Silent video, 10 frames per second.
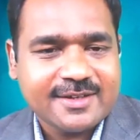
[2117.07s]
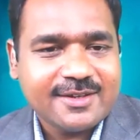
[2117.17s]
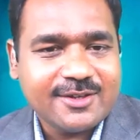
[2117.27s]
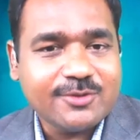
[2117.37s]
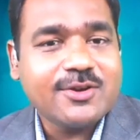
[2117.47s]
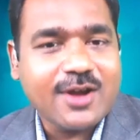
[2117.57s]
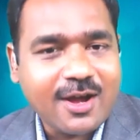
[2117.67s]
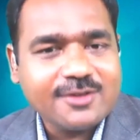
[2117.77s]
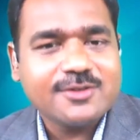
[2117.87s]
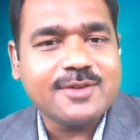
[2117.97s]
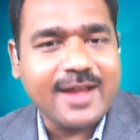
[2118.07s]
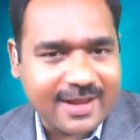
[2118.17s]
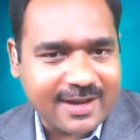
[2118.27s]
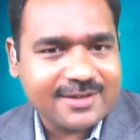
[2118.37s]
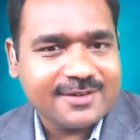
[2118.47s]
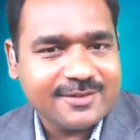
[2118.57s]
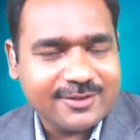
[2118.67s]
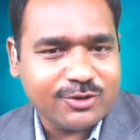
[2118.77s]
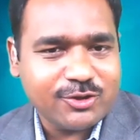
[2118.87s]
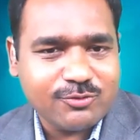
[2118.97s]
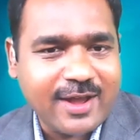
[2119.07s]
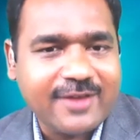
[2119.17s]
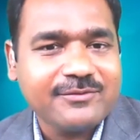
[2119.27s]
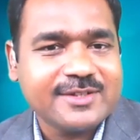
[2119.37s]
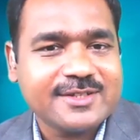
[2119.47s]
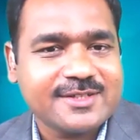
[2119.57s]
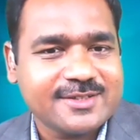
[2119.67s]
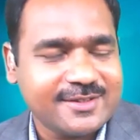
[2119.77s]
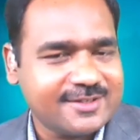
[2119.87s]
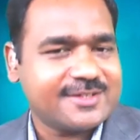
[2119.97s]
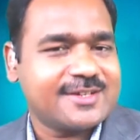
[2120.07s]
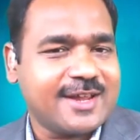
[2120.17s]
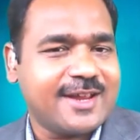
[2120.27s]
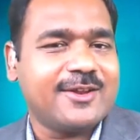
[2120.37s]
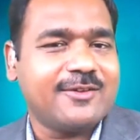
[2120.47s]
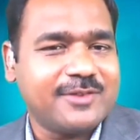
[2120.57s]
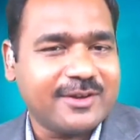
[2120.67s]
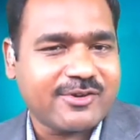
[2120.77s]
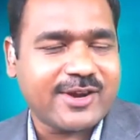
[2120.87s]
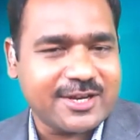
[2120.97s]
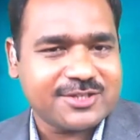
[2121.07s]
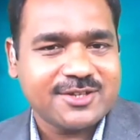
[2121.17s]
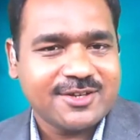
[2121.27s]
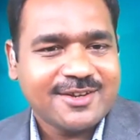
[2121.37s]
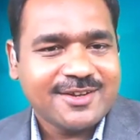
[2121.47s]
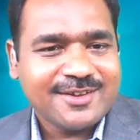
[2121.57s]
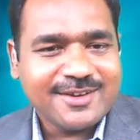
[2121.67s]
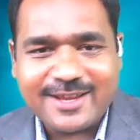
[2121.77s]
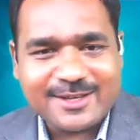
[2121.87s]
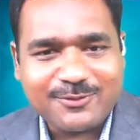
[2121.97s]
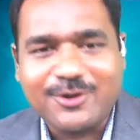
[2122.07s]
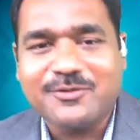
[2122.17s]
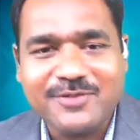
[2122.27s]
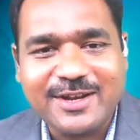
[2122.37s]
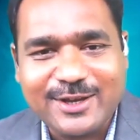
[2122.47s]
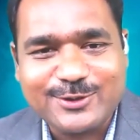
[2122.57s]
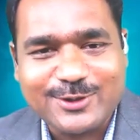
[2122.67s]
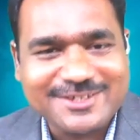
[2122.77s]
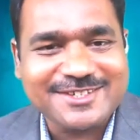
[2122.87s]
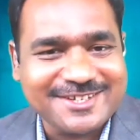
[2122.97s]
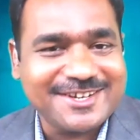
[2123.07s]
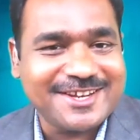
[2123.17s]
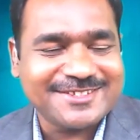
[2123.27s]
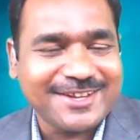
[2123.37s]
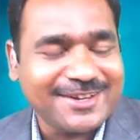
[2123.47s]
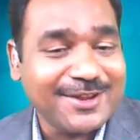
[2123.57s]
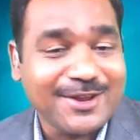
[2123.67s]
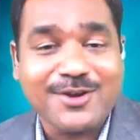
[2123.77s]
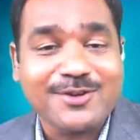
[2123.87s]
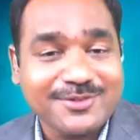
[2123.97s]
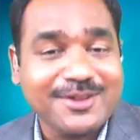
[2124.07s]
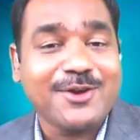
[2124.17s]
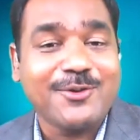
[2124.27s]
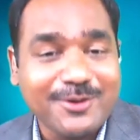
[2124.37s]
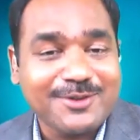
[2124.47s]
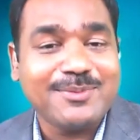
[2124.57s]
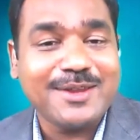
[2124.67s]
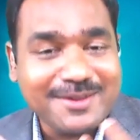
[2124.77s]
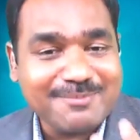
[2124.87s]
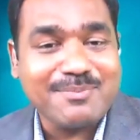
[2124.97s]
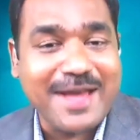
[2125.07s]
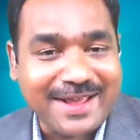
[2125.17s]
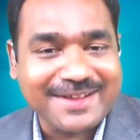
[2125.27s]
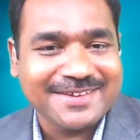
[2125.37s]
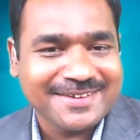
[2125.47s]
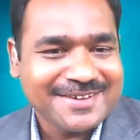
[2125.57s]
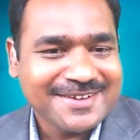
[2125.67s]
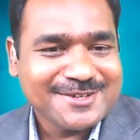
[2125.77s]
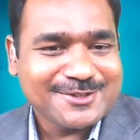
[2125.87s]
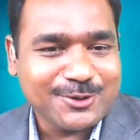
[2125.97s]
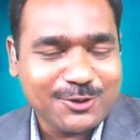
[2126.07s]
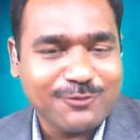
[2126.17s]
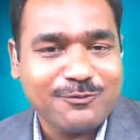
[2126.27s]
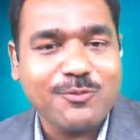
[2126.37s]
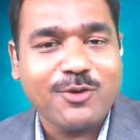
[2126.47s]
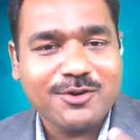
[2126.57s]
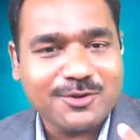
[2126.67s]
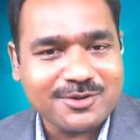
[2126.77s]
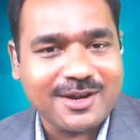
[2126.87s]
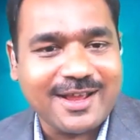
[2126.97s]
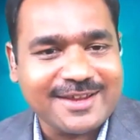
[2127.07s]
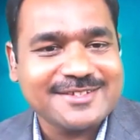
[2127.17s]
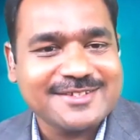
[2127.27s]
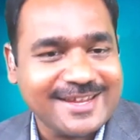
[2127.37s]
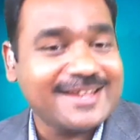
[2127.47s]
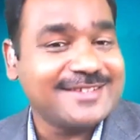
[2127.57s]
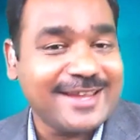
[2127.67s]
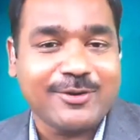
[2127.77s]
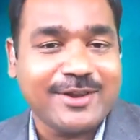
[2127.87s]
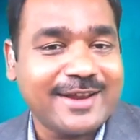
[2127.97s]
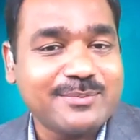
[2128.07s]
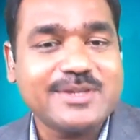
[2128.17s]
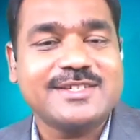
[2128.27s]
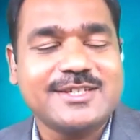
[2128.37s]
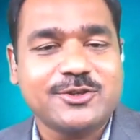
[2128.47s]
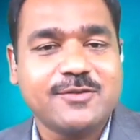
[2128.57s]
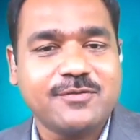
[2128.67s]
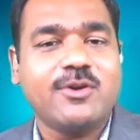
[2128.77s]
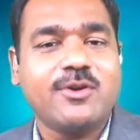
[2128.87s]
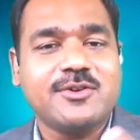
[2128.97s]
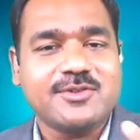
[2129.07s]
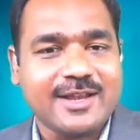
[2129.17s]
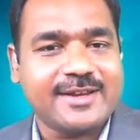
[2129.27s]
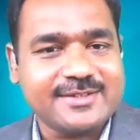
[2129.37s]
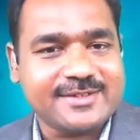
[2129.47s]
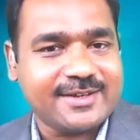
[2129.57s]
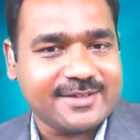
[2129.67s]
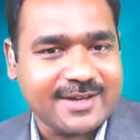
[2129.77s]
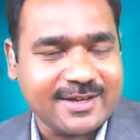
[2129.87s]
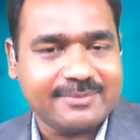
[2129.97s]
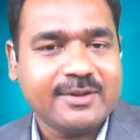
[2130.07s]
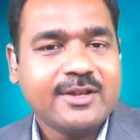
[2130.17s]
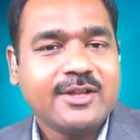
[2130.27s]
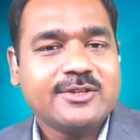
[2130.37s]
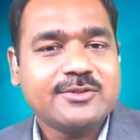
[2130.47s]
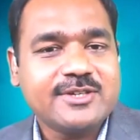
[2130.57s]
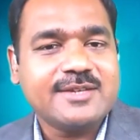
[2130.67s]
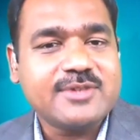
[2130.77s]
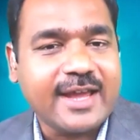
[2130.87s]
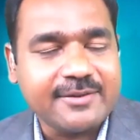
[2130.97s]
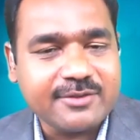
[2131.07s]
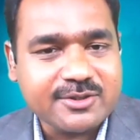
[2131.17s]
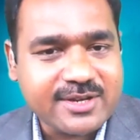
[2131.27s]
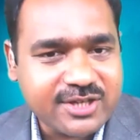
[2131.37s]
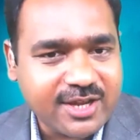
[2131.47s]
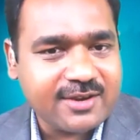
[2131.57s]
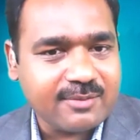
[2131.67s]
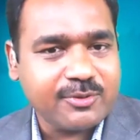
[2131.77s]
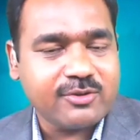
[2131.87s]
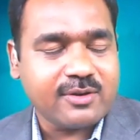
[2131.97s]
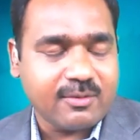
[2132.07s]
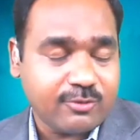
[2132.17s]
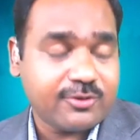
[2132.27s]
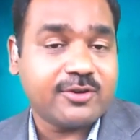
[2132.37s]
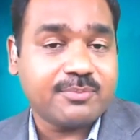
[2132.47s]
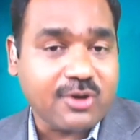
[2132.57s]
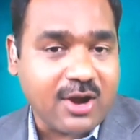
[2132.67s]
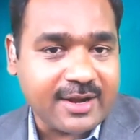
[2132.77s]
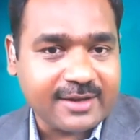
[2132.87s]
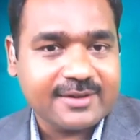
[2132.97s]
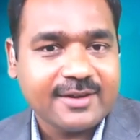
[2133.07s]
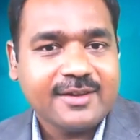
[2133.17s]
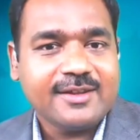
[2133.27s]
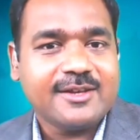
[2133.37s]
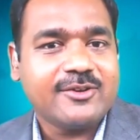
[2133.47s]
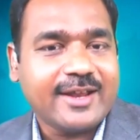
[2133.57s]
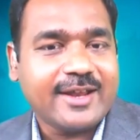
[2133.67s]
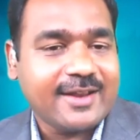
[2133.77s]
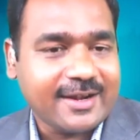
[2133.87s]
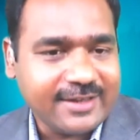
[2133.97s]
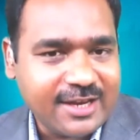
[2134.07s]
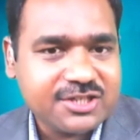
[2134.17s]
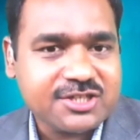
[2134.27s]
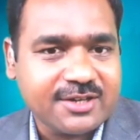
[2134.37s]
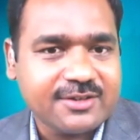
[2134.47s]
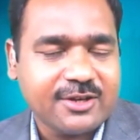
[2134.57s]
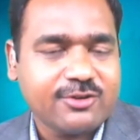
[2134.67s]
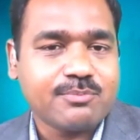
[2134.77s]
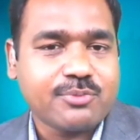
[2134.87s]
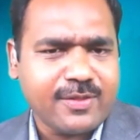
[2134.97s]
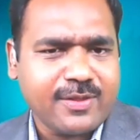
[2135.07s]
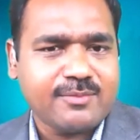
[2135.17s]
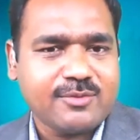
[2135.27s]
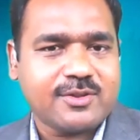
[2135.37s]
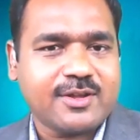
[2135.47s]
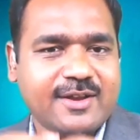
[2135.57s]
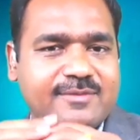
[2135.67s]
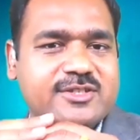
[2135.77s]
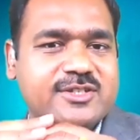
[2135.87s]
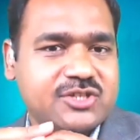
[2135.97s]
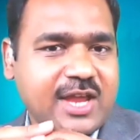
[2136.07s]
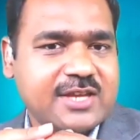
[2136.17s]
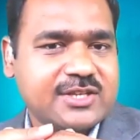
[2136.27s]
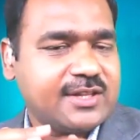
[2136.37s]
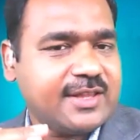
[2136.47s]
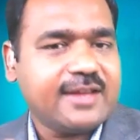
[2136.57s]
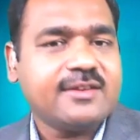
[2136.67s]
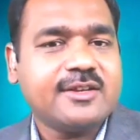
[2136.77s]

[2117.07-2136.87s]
you got to act. You have this kind of leverage next 45 days or 60 days. Then they are going to be back. So if you want to utilize, they're going to get busy. So if you want to utilize their time to deep dive or to educate about your product, get their attention, bring them to the conversion stage, and then,